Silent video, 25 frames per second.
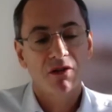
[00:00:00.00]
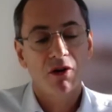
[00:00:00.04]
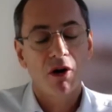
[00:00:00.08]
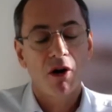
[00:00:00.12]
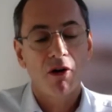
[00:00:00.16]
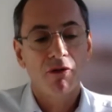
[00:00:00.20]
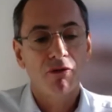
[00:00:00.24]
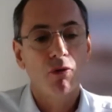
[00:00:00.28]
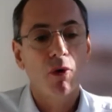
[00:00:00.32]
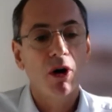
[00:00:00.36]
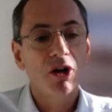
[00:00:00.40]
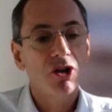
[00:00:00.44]

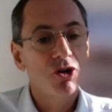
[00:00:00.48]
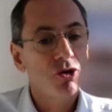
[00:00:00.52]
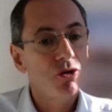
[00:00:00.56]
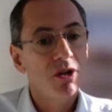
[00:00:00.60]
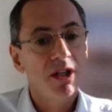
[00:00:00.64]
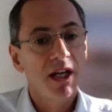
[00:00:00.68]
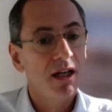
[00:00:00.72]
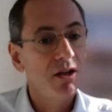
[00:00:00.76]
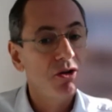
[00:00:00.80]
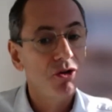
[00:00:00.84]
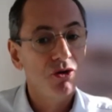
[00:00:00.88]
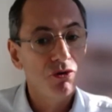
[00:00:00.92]
of what you
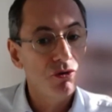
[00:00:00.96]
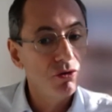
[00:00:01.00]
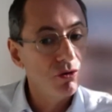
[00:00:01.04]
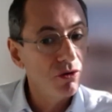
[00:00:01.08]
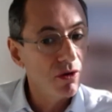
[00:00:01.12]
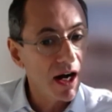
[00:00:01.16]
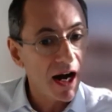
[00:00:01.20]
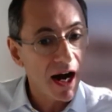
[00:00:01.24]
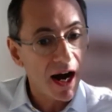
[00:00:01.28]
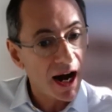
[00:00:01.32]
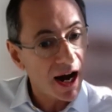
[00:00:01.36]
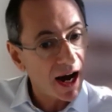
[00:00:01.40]
can
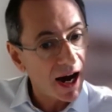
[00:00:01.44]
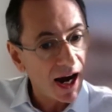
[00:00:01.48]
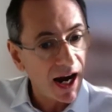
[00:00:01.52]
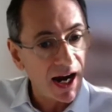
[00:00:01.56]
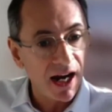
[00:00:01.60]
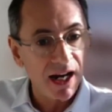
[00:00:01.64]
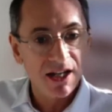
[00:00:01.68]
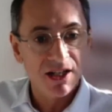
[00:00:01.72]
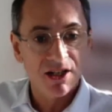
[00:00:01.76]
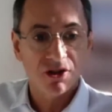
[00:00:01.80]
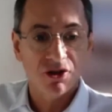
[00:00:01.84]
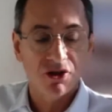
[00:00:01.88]
do
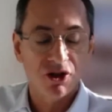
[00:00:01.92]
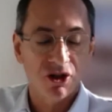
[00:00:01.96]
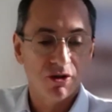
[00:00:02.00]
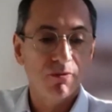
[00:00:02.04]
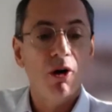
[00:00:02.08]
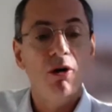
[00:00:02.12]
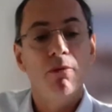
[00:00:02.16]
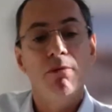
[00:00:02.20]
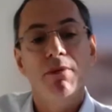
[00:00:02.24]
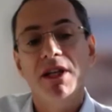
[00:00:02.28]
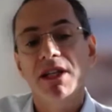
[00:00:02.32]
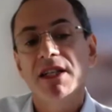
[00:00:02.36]
as a
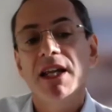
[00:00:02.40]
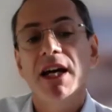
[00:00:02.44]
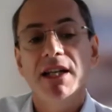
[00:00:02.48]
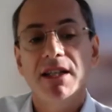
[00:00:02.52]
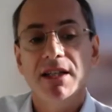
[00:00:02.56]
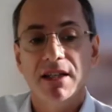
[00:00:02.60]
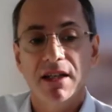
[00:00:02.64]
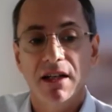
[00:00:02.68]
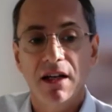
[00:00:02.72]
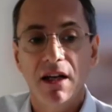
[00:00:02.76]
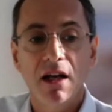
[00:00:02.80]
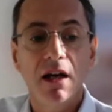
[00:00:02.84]
small
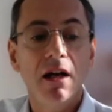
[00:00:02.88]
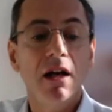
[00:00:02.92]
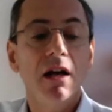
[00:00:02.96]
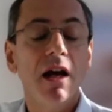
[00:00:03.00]
business